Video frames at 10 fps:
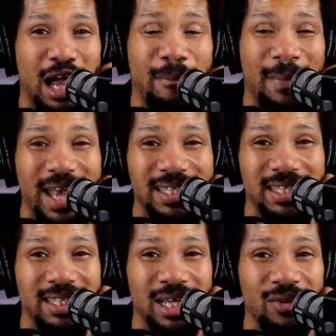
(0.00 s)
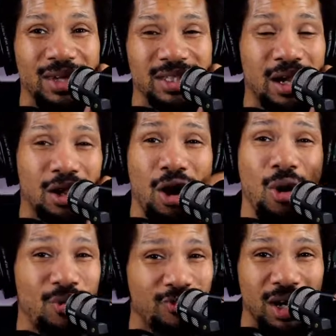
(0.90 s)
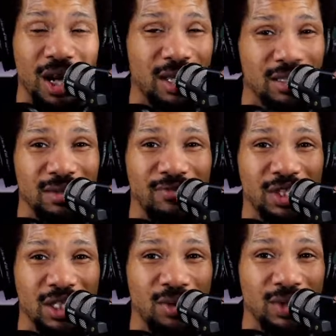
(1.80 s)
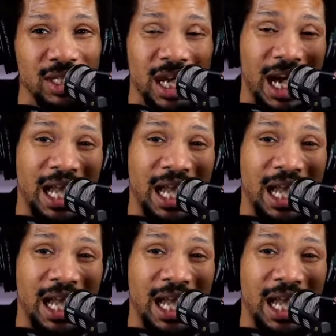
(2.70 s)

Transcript: Amazing series, cult kind of series,